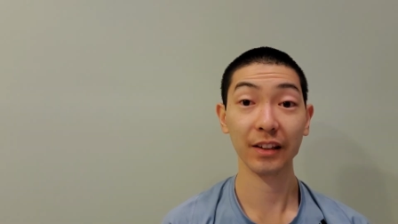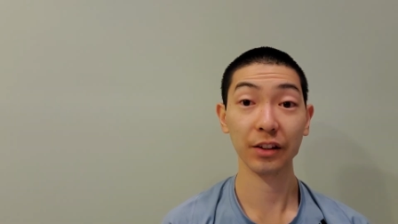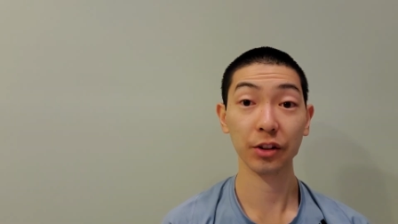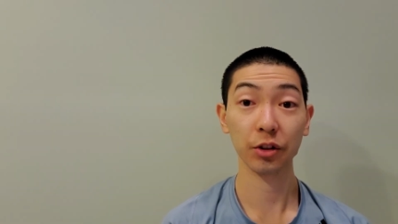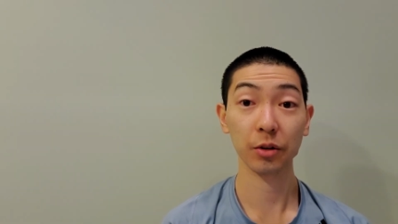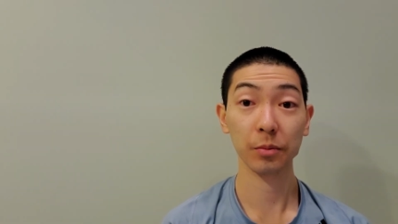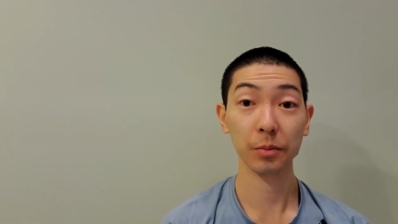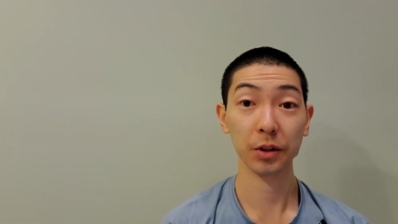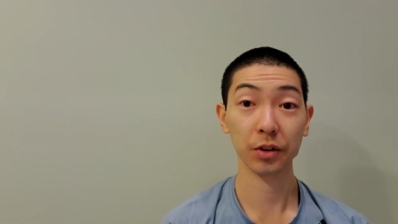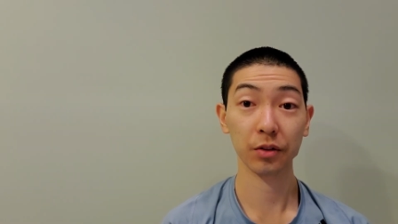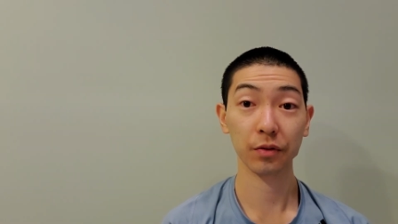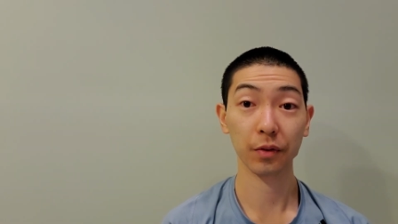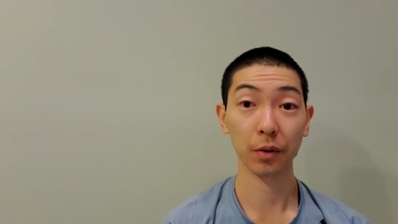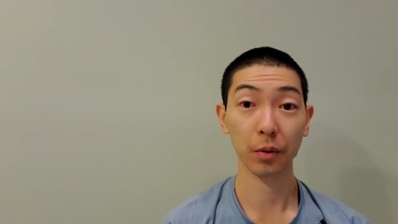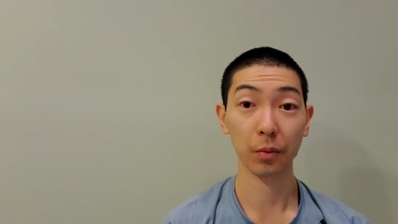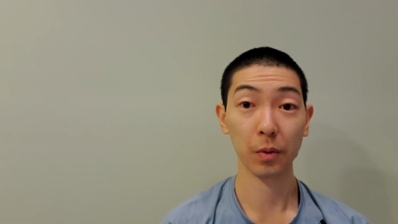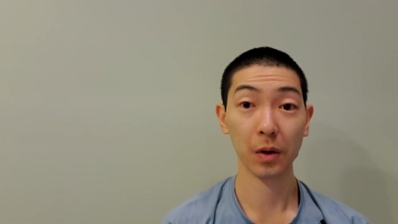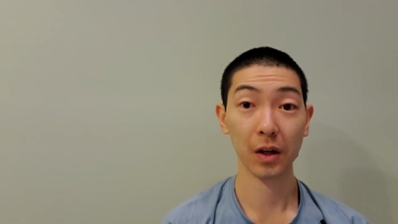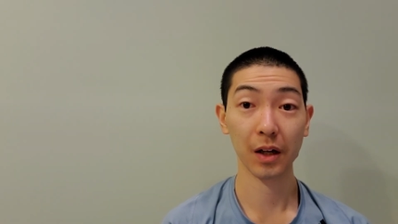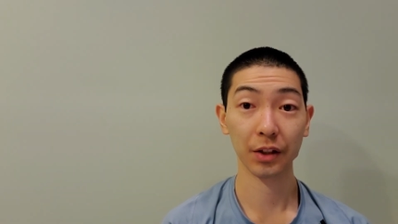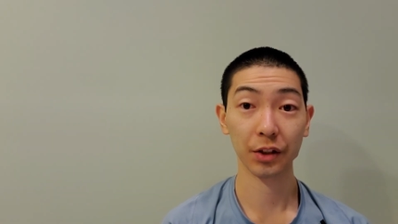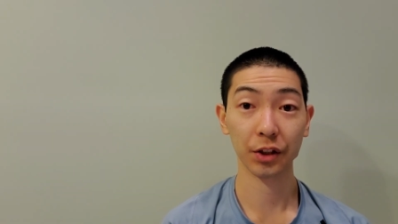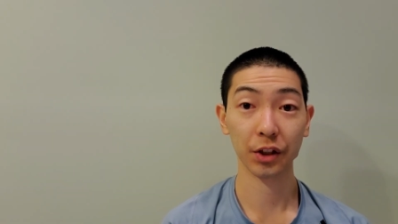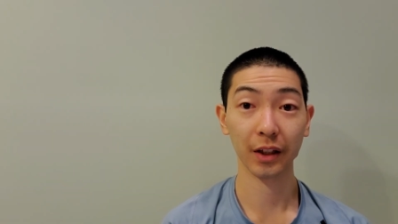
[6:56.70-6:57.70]
Thanks so much for
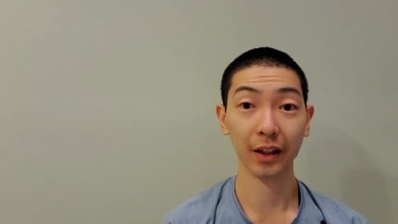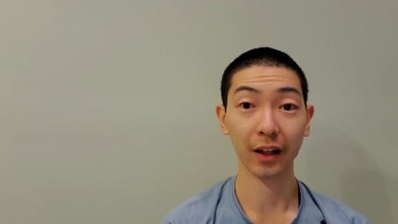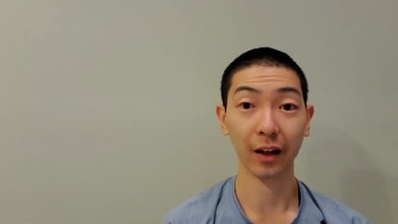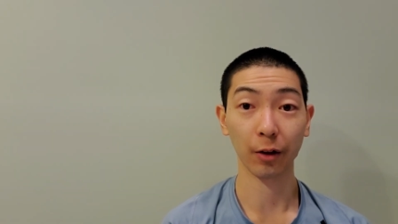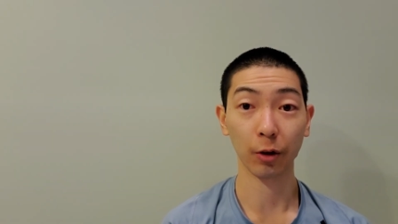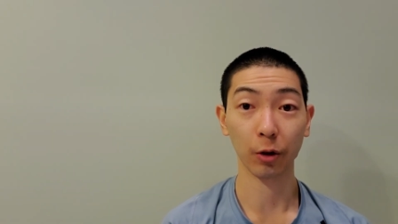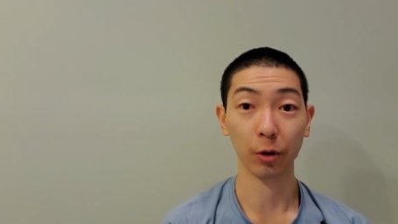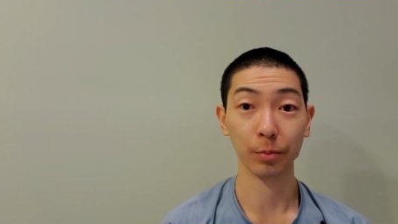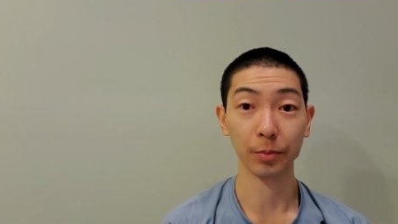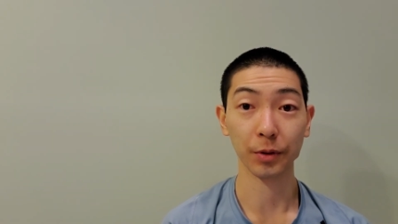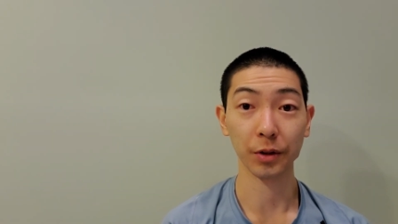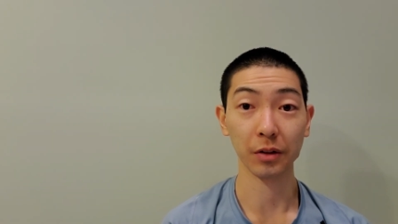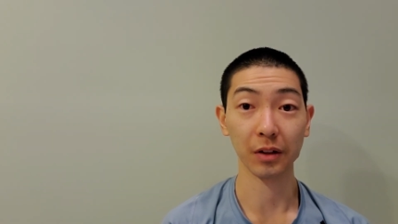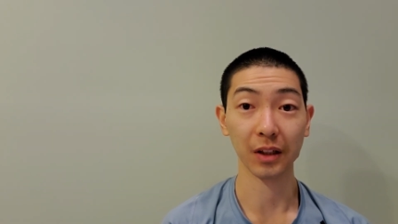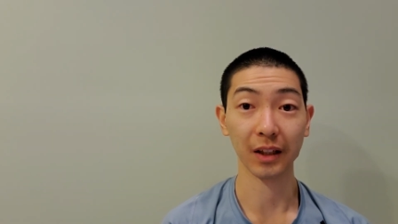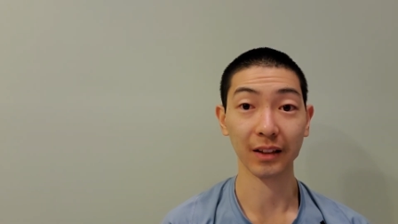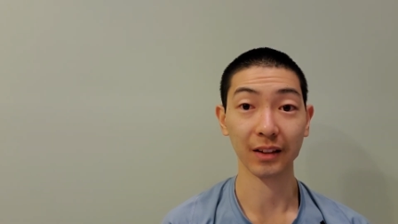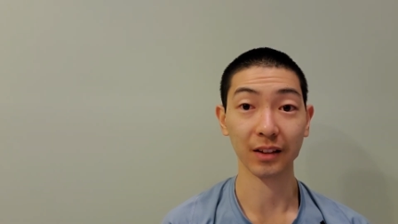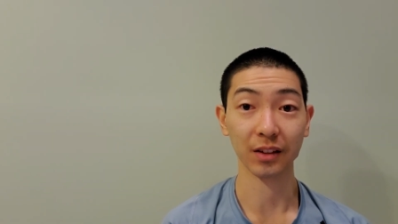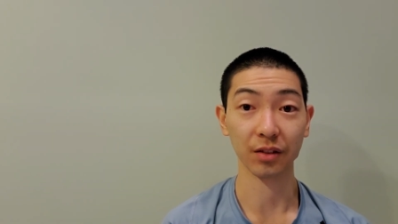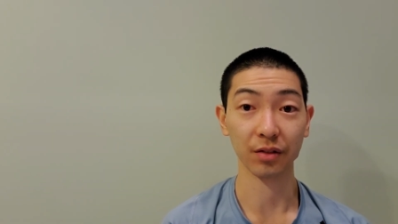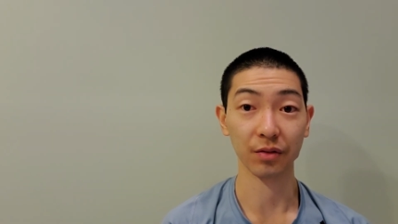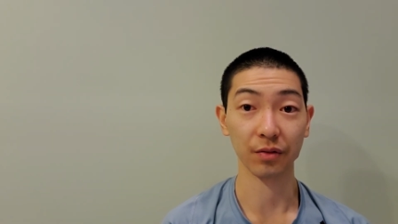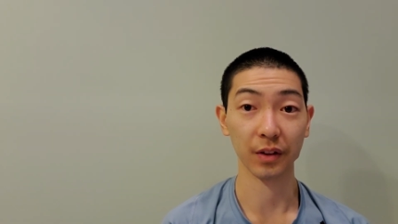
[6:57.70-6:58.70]
watching. I hope you
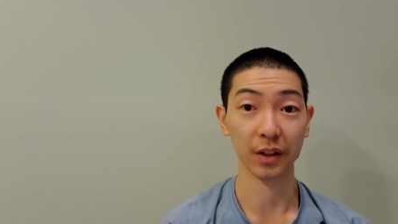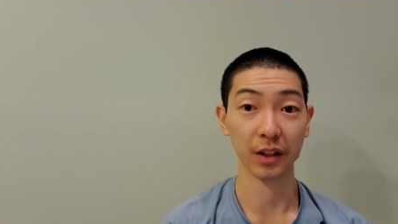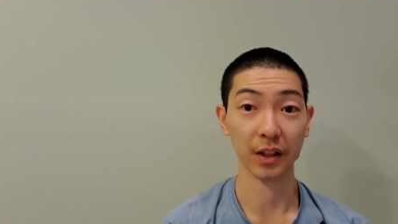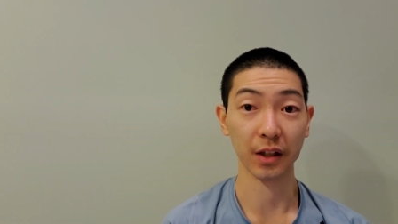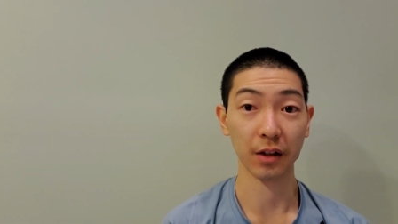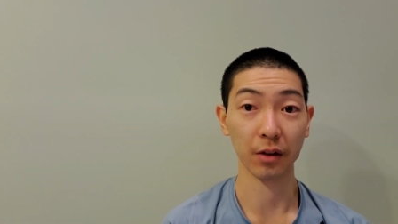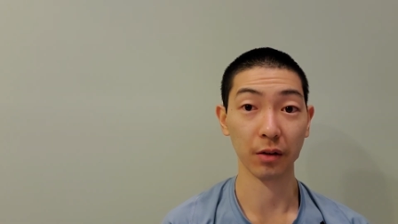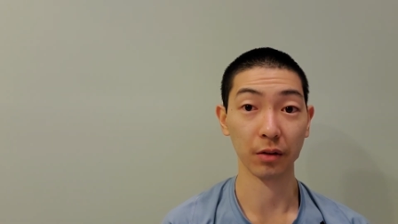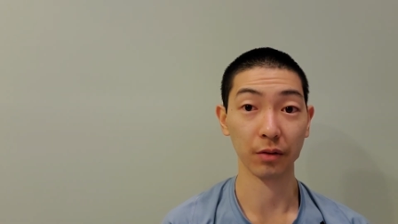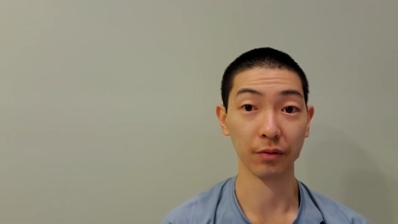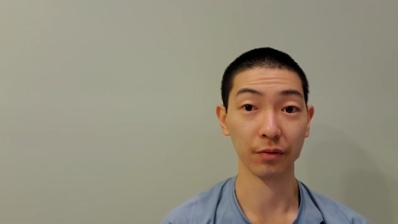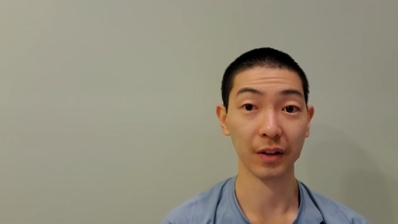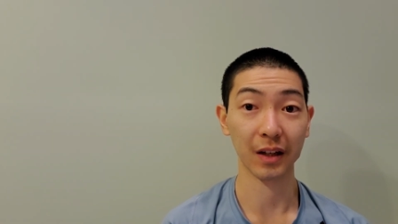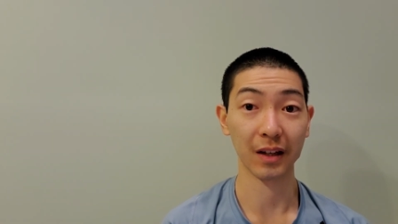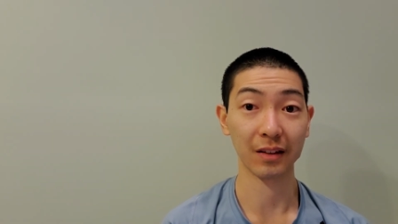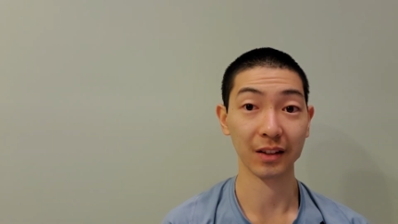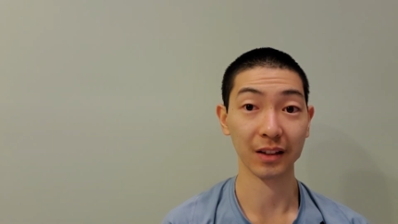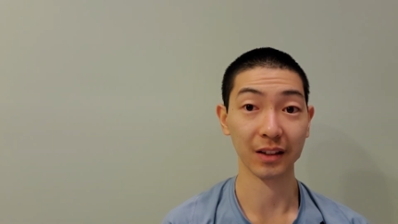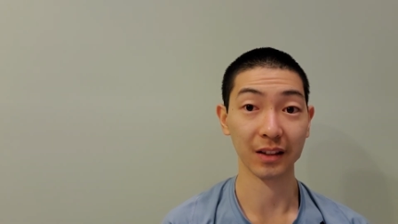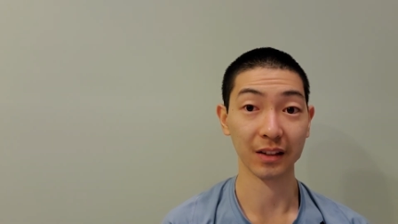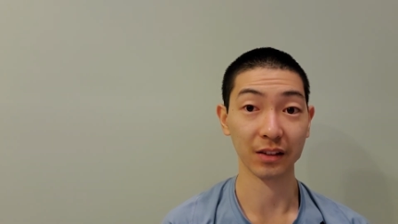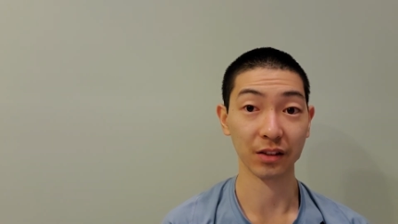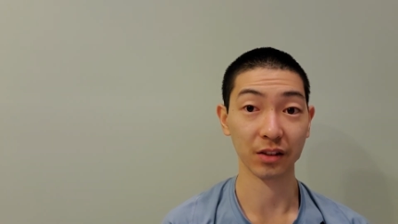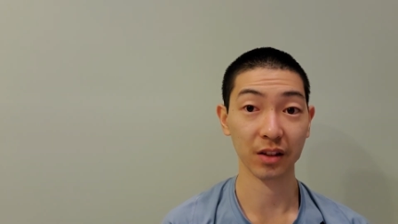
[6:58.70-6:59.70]
liked this video and found
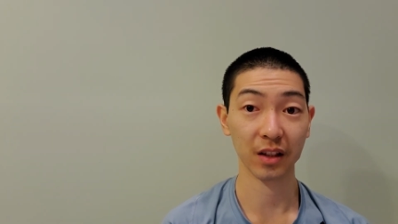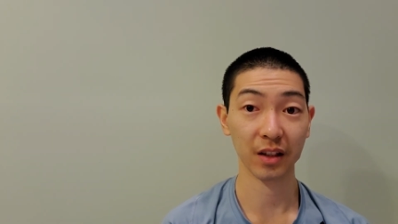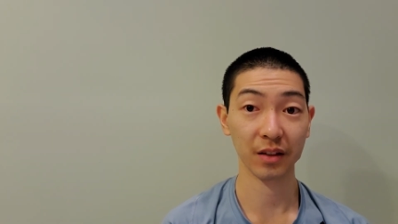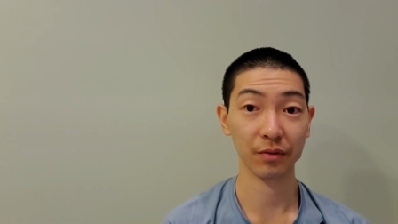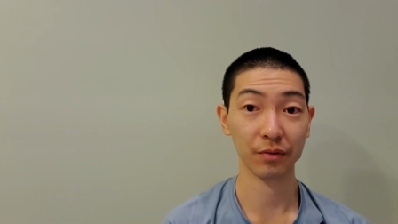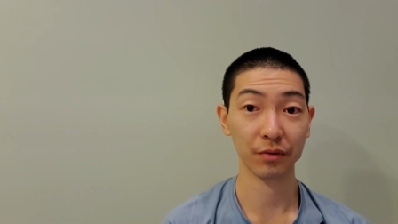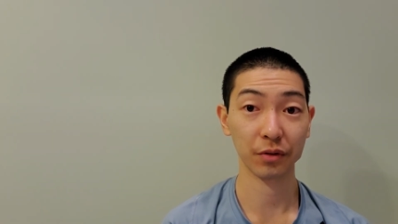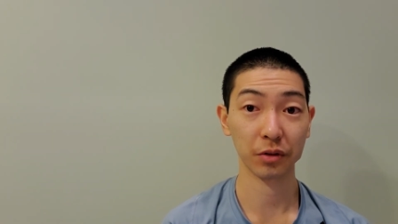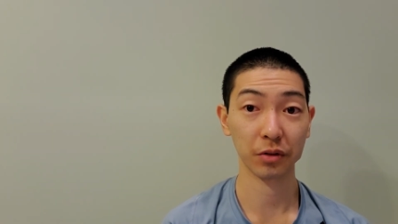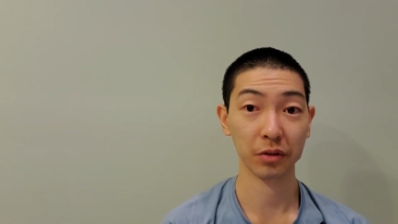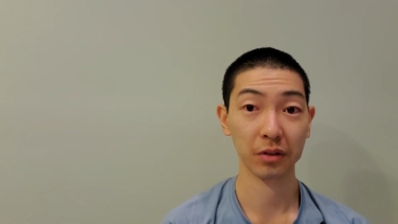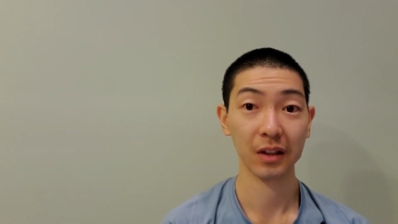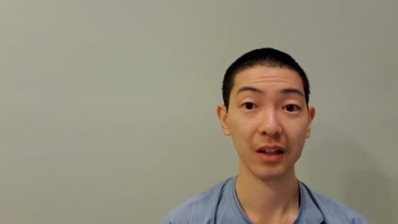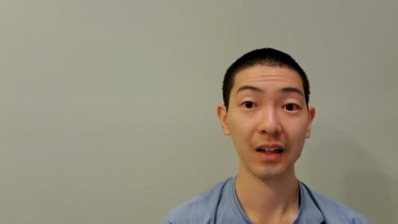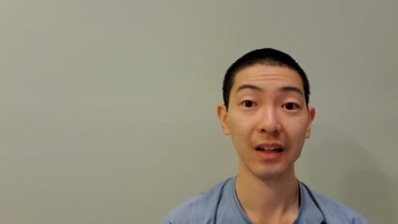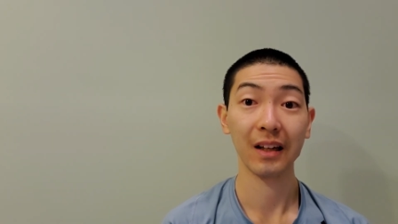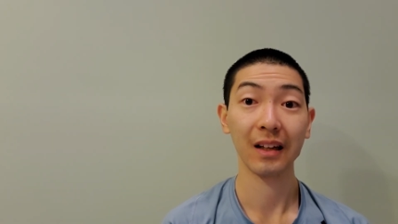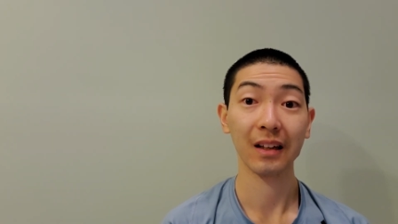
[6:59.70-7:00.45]
it insightful.